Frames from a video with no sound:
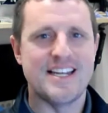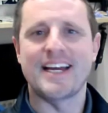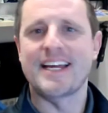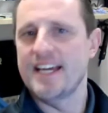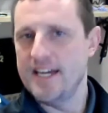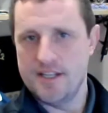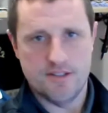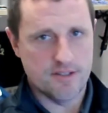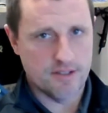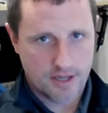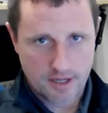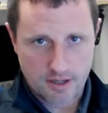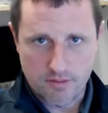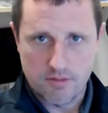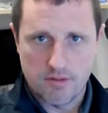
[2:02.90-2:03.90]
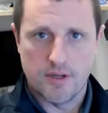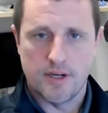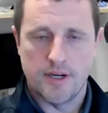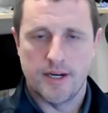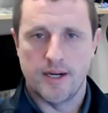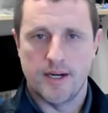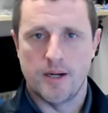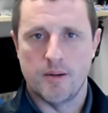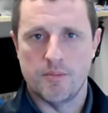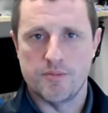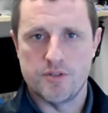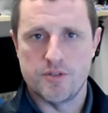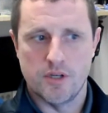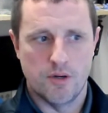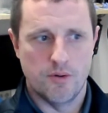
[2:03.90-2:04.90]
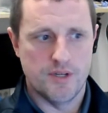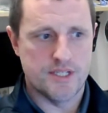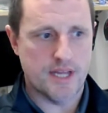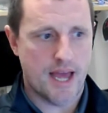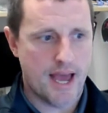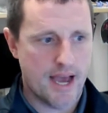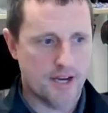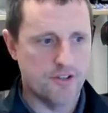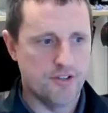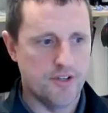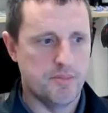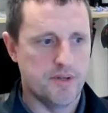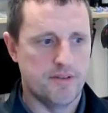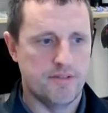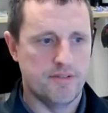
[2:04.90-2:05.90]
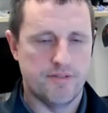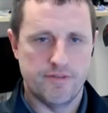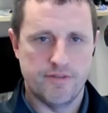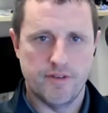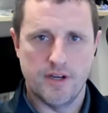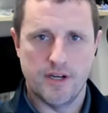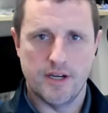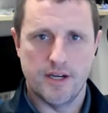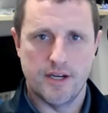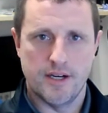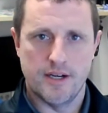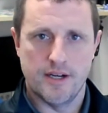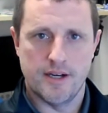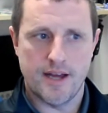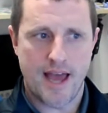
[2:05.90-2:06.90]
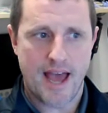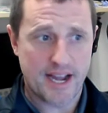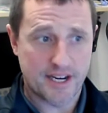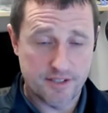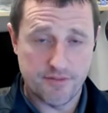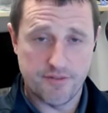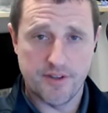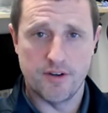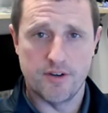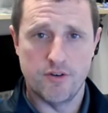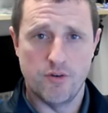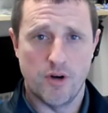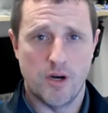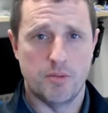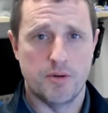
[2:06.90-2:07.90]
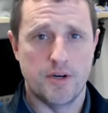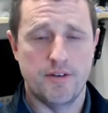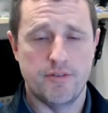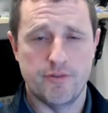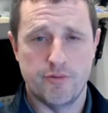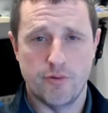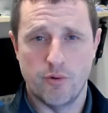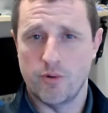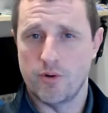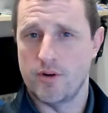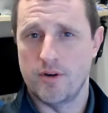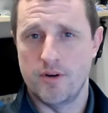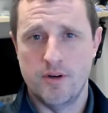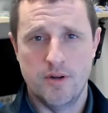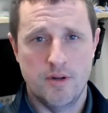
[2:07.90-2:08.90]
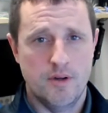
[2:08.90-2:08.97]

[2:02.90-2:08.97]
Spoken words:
decades ago. So it's actually been active here in New Albany for,